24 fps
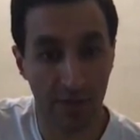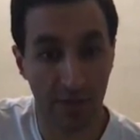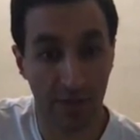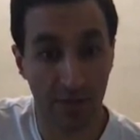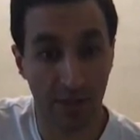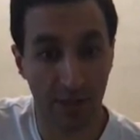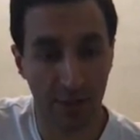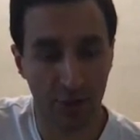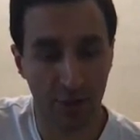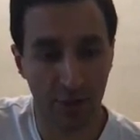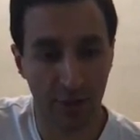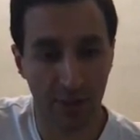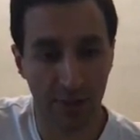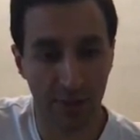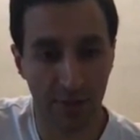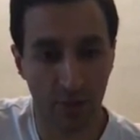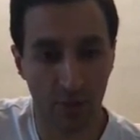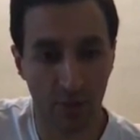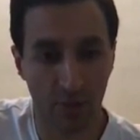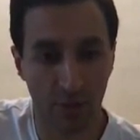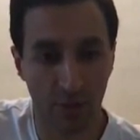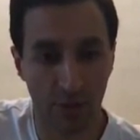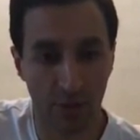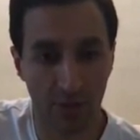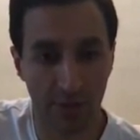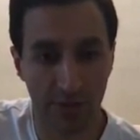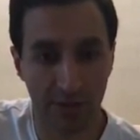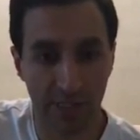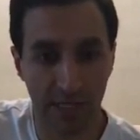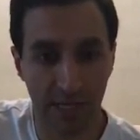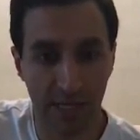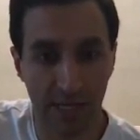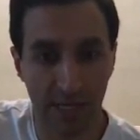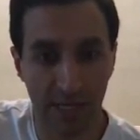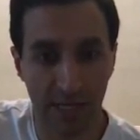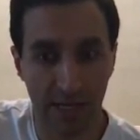in the country and in the
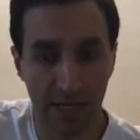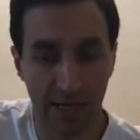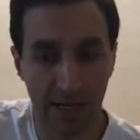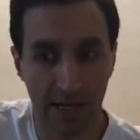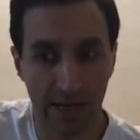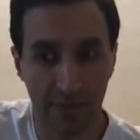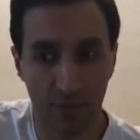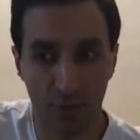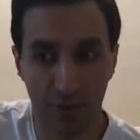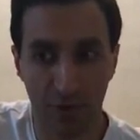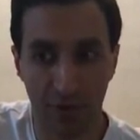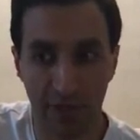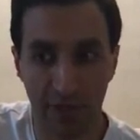world, and